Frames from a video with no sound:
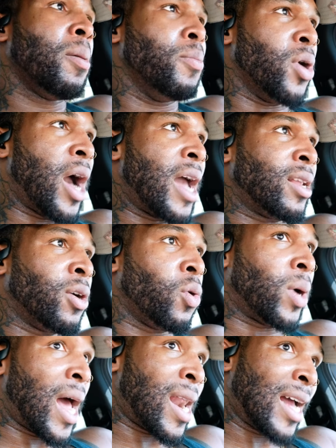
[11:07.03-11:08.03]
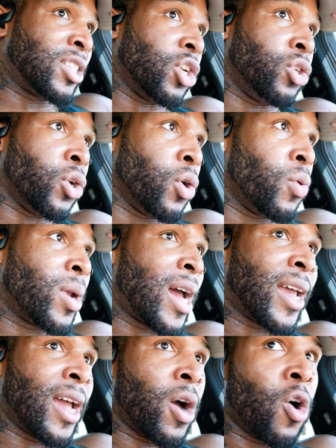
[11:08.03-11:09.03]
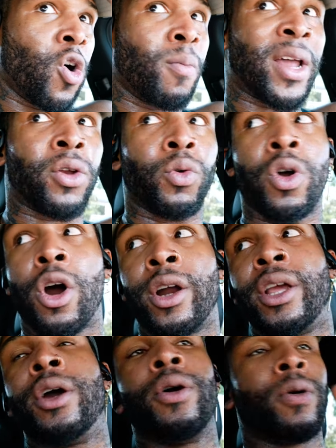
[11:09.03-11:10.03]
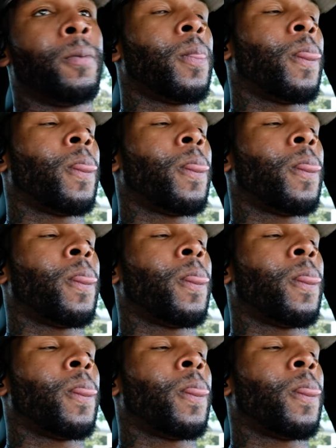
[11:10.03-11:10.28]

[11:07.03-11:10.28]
But what I like to do when I get home, I don't do cardio